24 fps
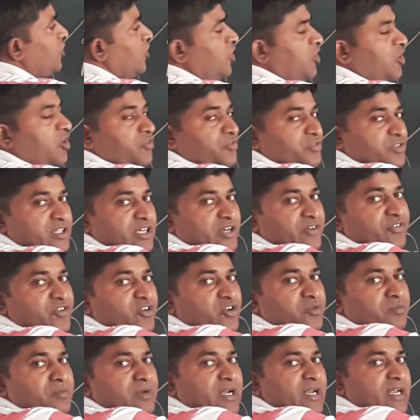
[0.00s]
Of the
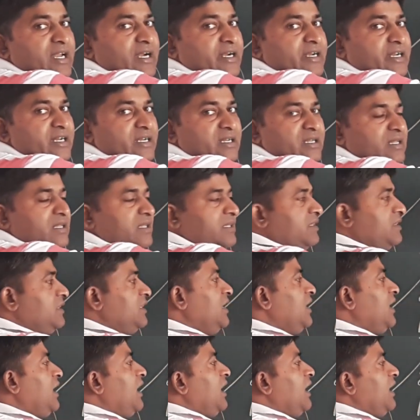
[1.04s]
formal letter
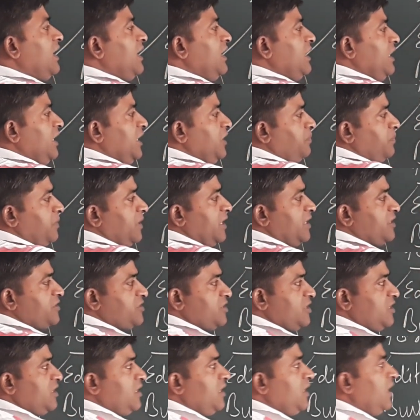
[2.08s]
there are 8
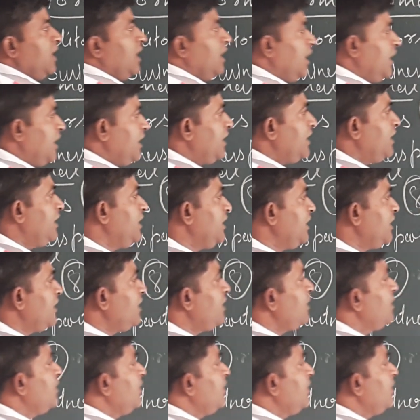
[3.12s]
parts and in